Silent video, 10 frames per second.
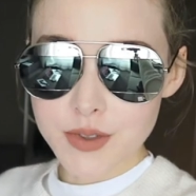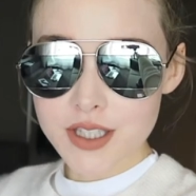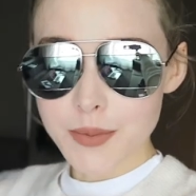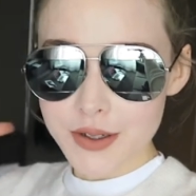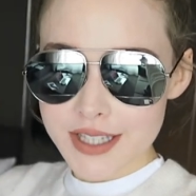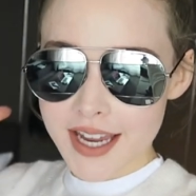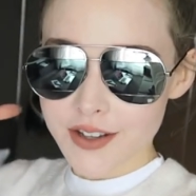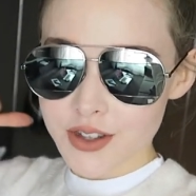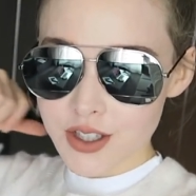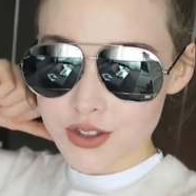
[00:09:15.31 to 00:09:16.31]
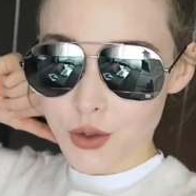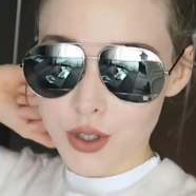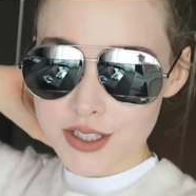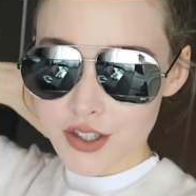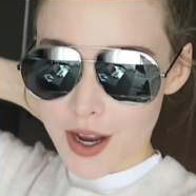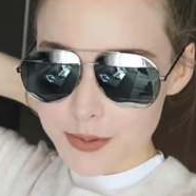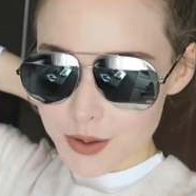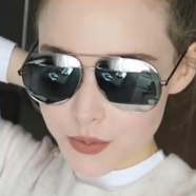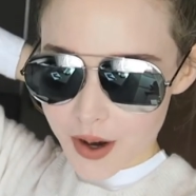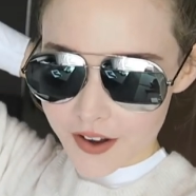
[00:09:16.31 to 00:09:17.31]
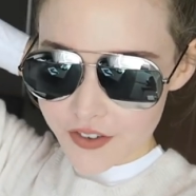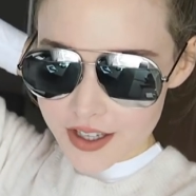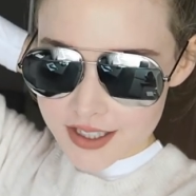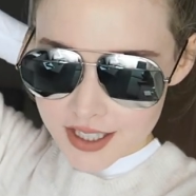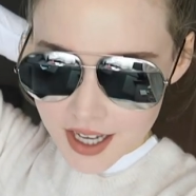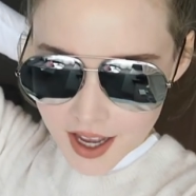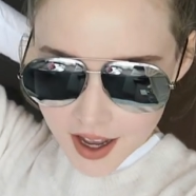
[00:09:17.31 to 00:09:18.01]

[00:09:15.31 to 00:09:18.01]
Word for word: just about to head out the door to grab some breakfast.